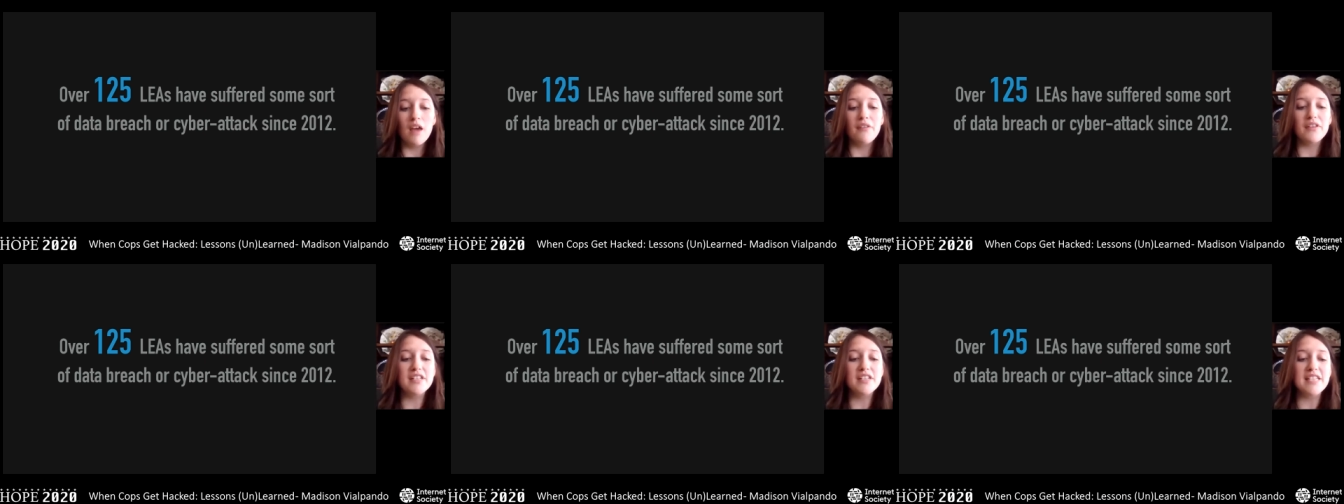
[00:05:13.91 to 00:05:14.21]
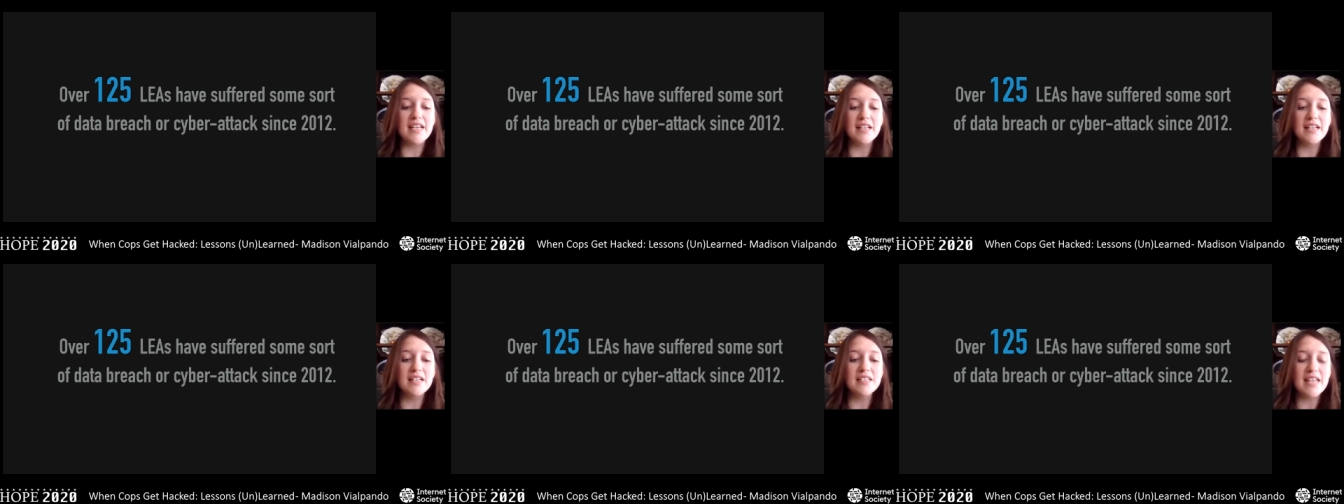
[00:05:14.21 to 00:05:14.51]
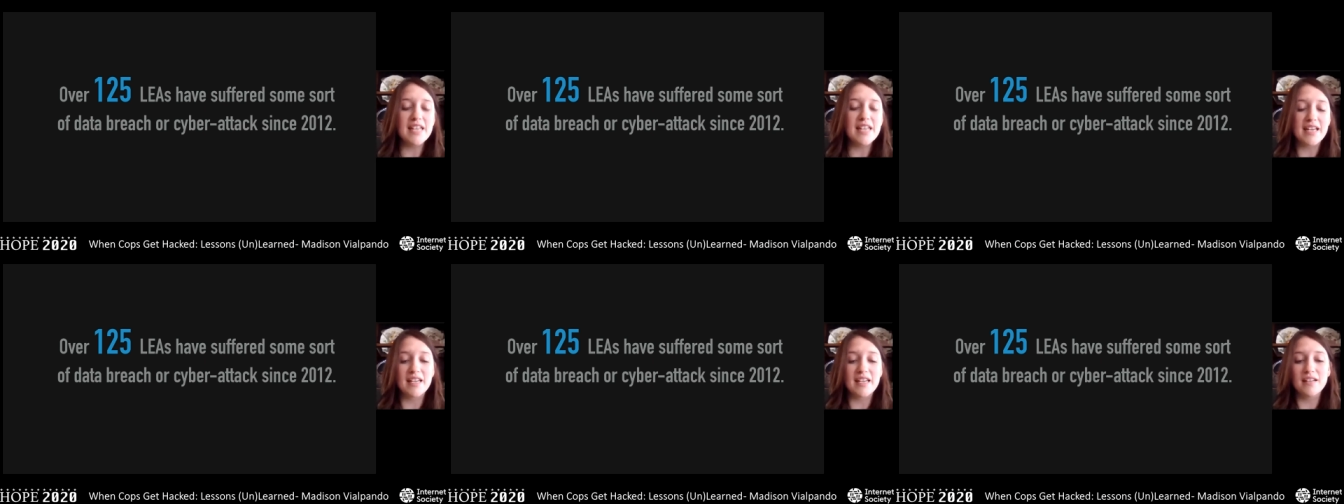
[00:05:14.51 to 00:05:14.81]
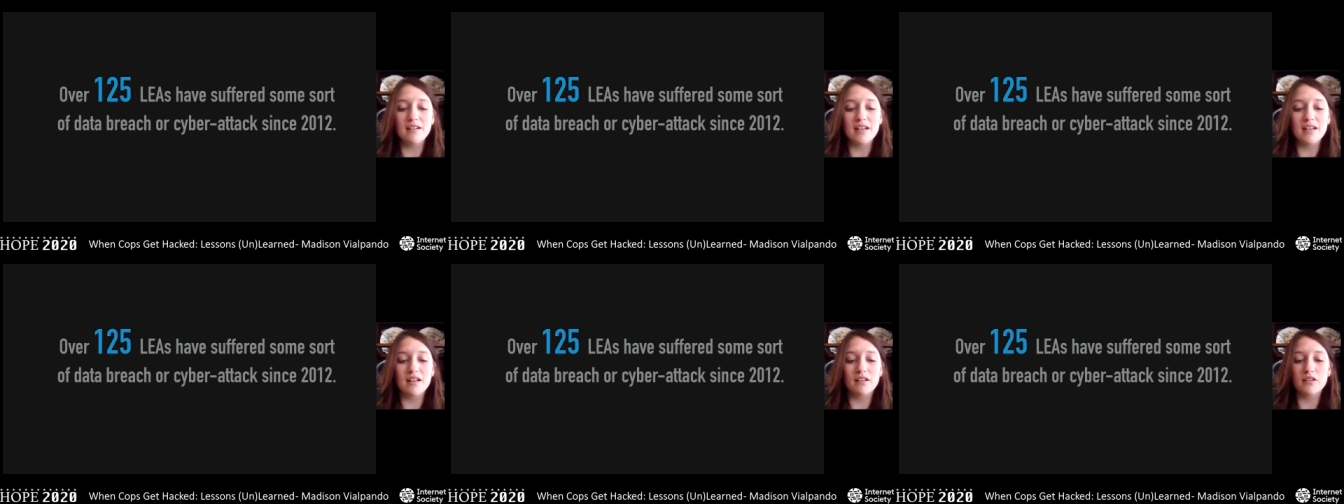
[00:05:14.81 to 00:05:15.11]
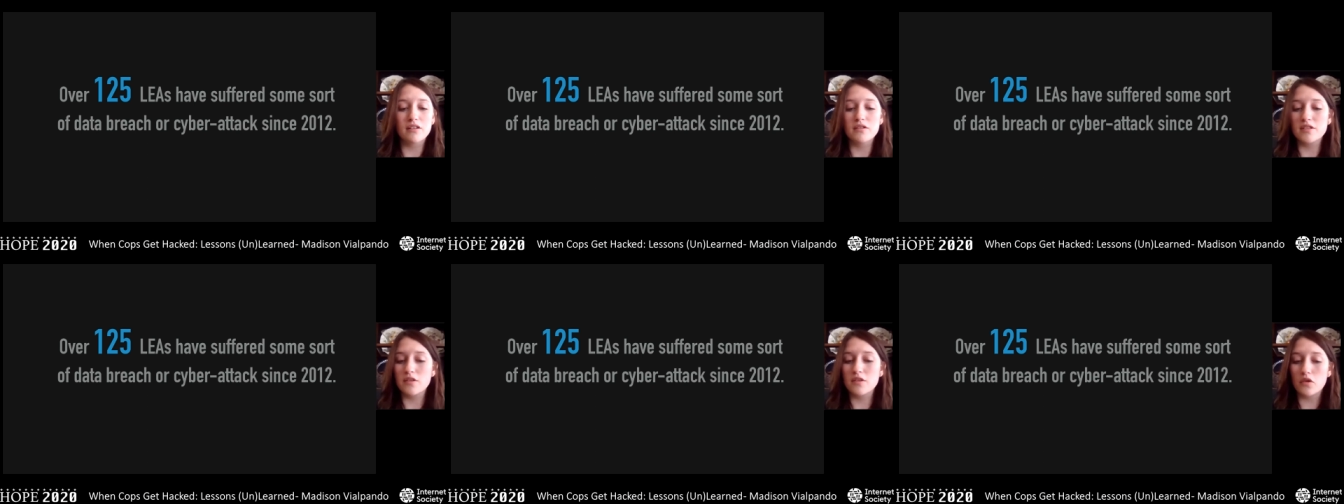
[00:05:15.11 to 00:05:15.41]
The data taken
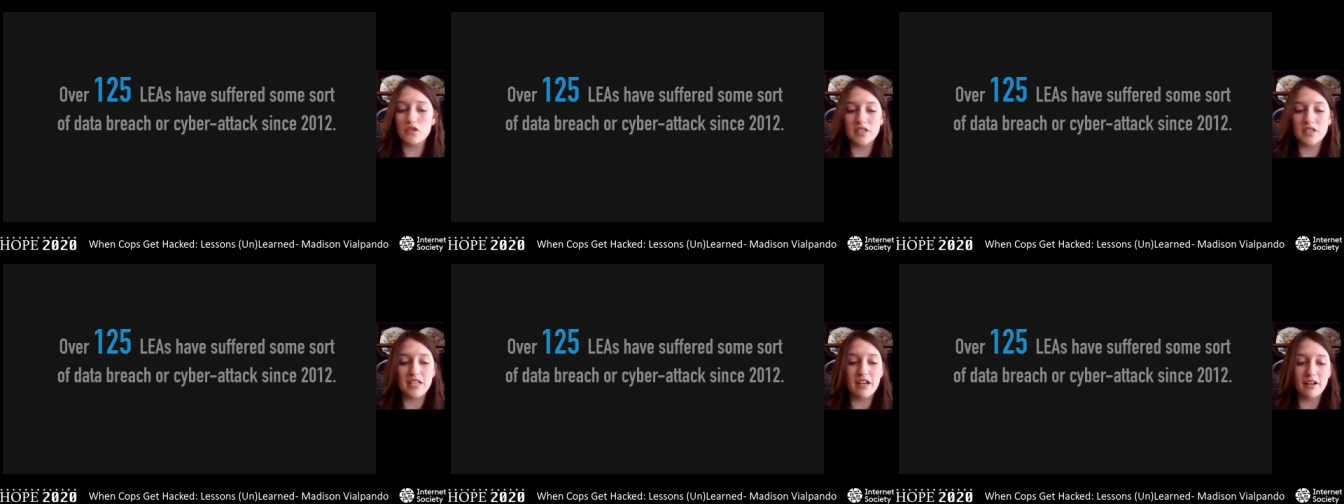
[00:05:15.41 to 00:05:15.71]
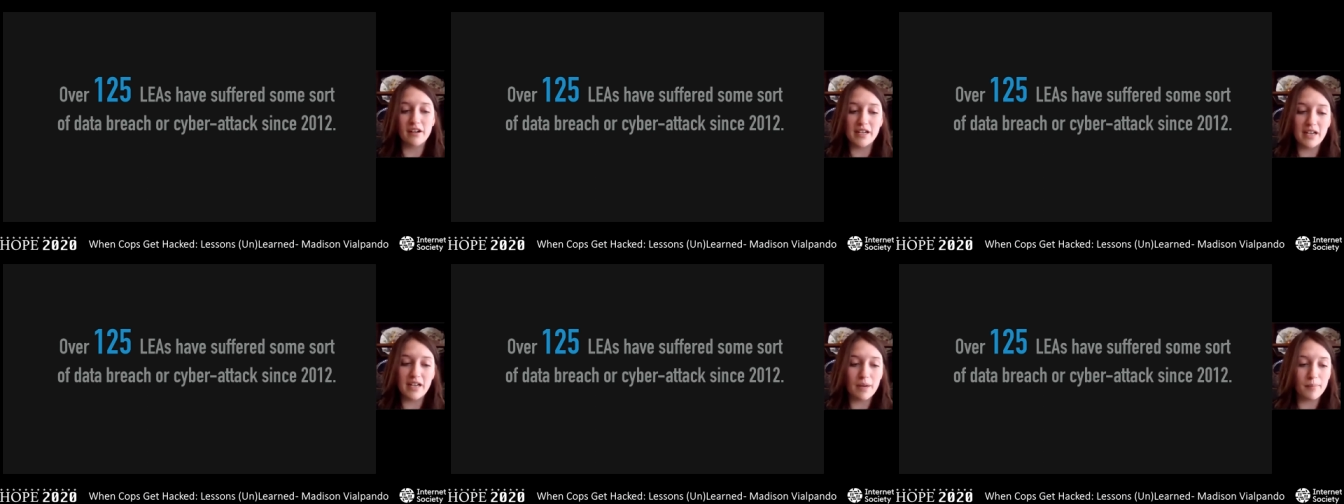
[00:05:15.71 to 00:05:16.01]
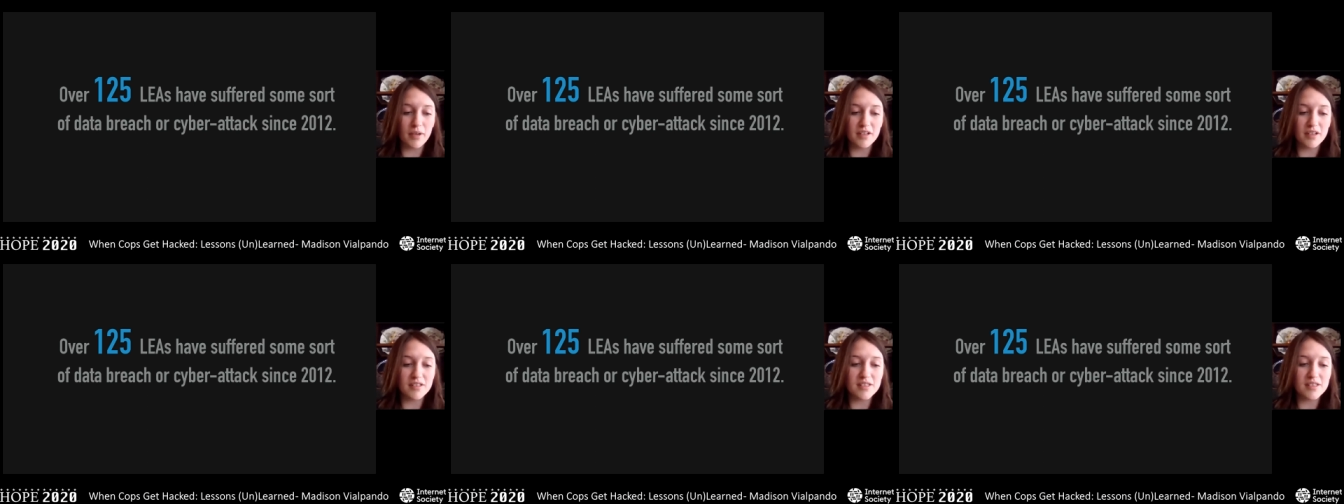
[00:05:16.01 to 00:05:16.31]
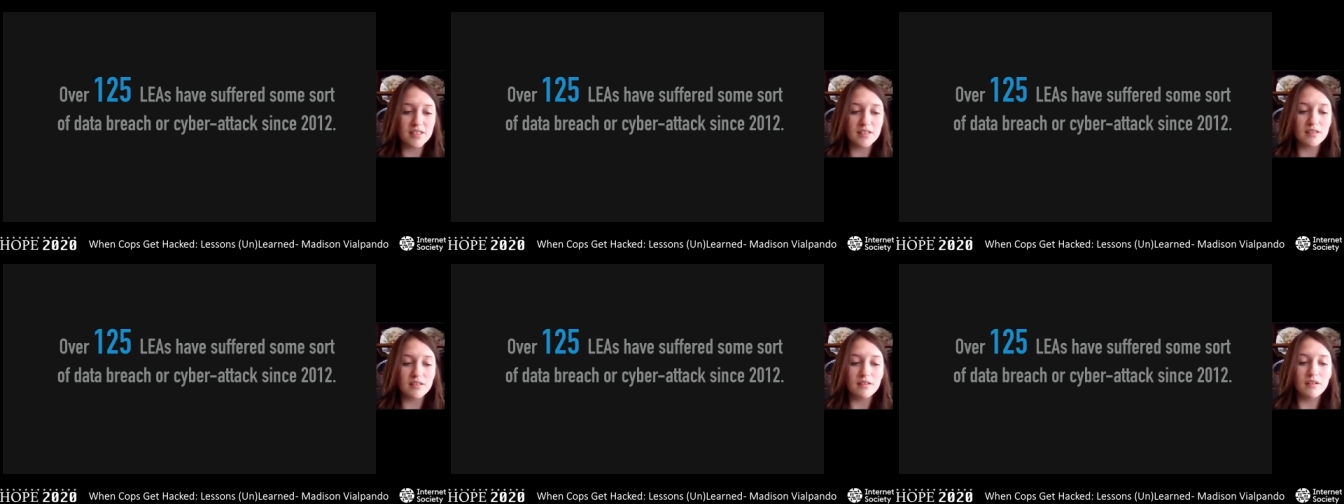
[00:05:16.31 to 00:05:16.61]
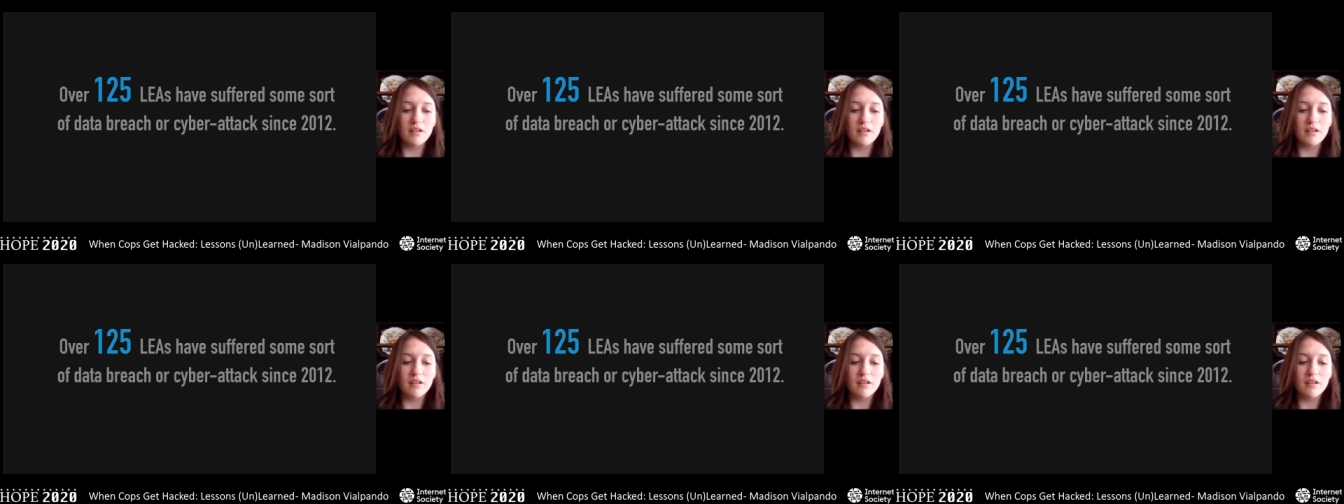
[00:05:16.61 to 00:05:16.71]
includes social security numbers,